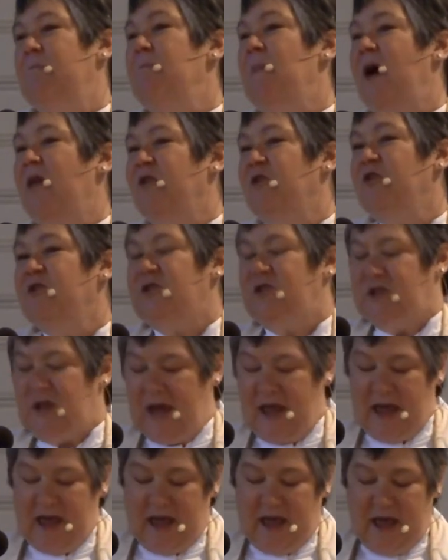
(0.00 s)
a Mother's
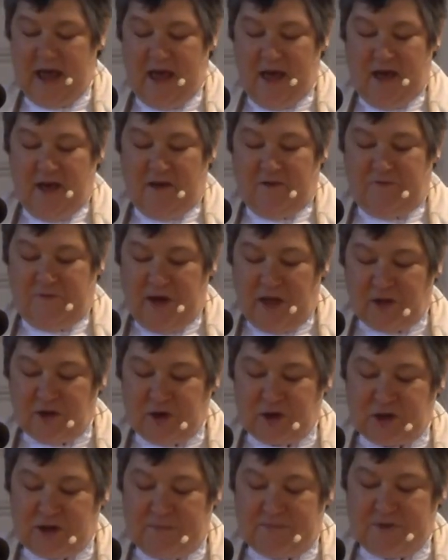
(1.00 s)
Day
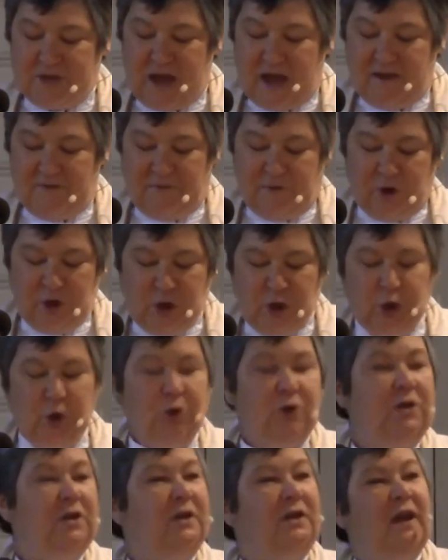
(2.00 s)
Fellowship Day for
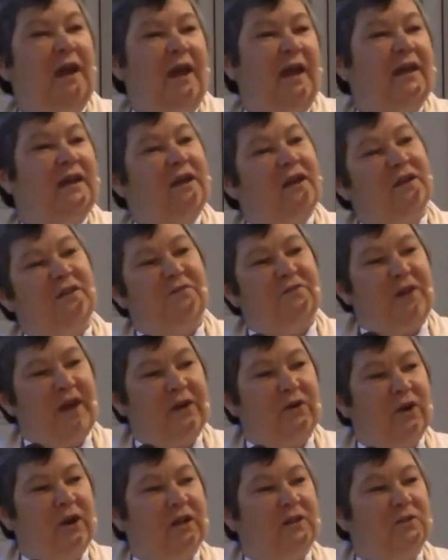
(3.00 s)
Union and
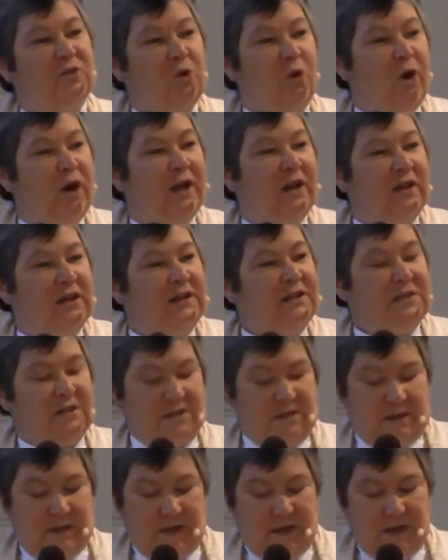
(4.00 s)
Confederate
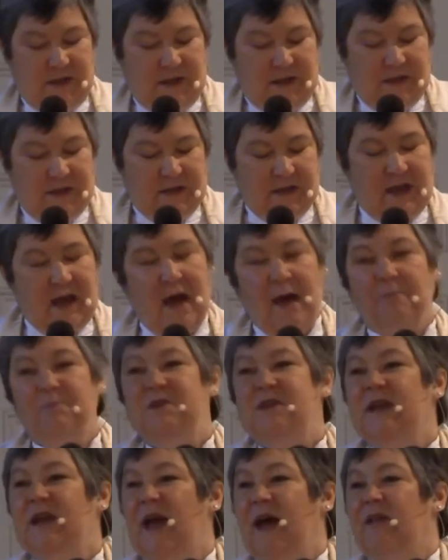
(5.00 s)
Loyalists to come
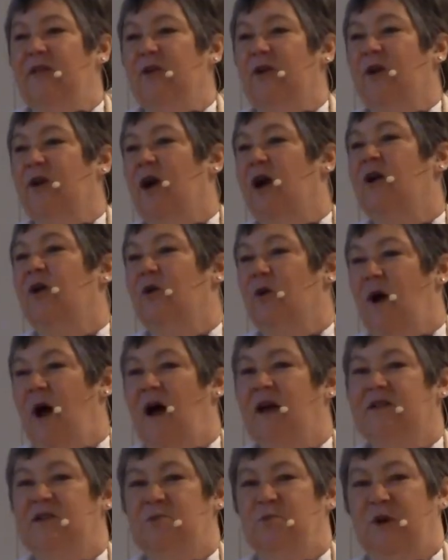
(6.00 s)
together
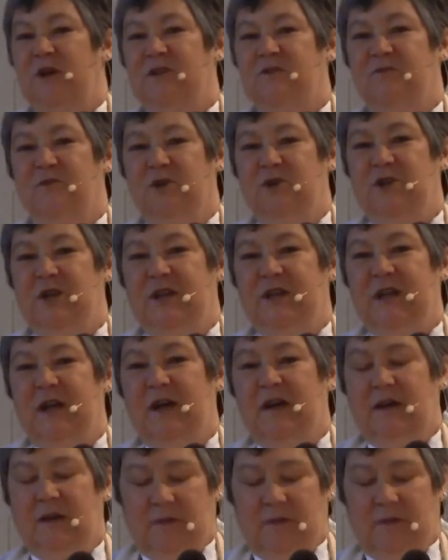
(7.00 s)
across West Virginia.